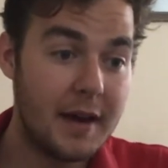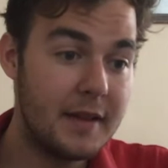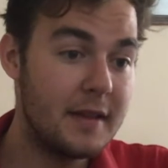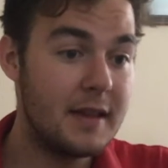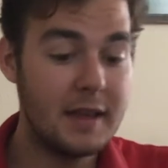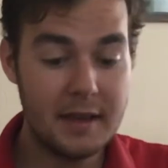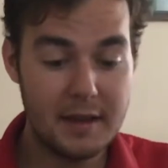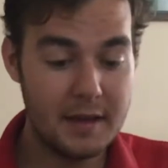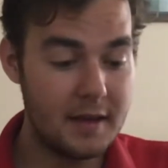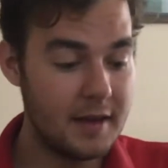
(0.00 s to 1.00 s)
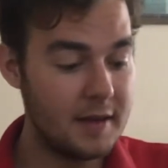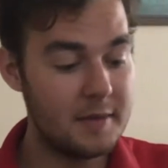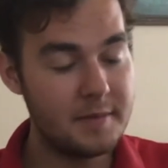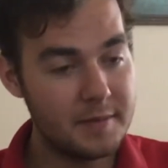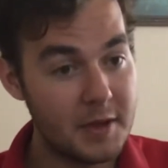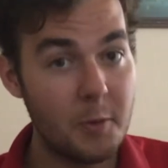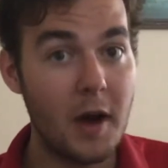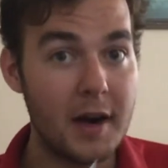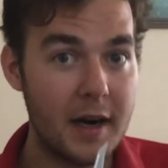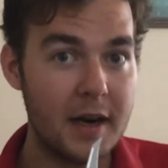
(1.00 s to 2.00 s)
the
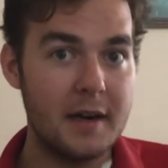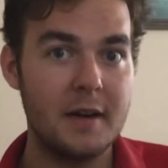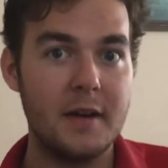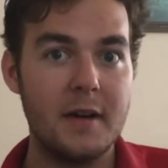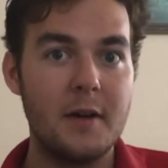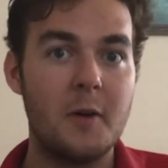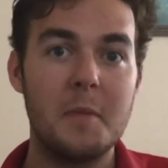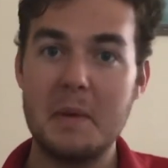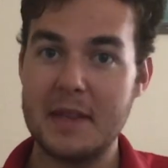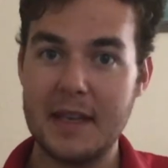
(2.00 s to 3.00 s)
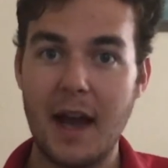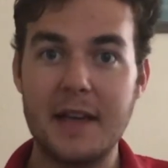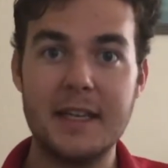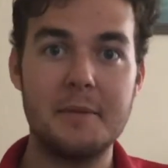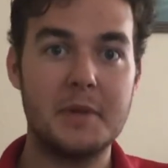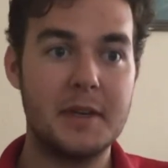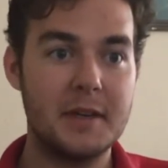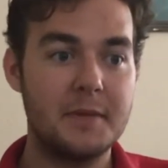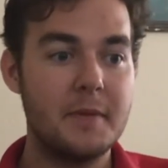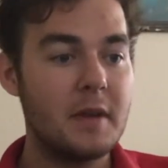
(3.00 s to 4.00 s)
rudder, or maybe the yaw dampener,
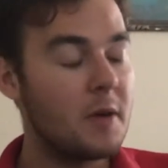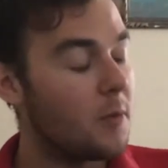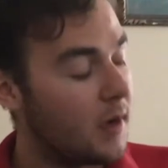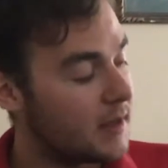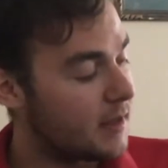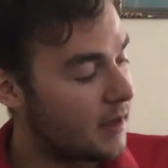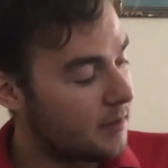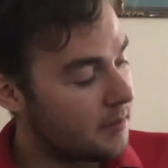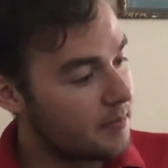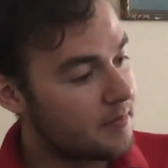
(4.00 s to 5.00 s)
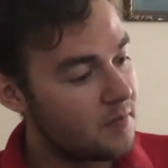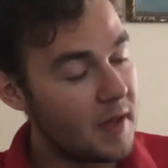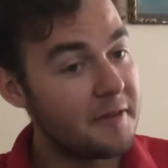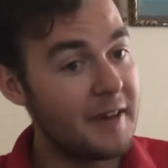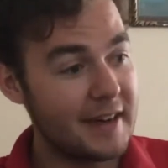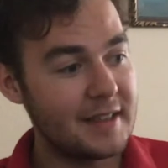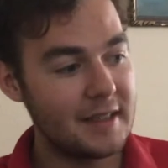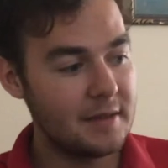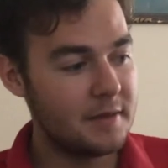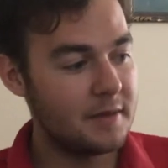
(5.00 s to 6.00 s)
was
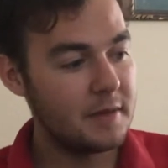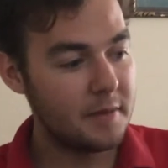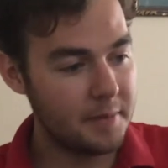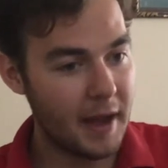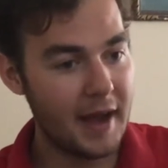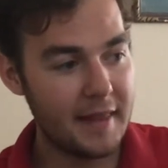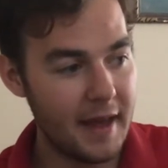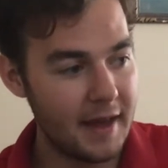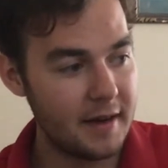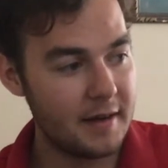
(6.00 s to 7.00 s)
affected by that,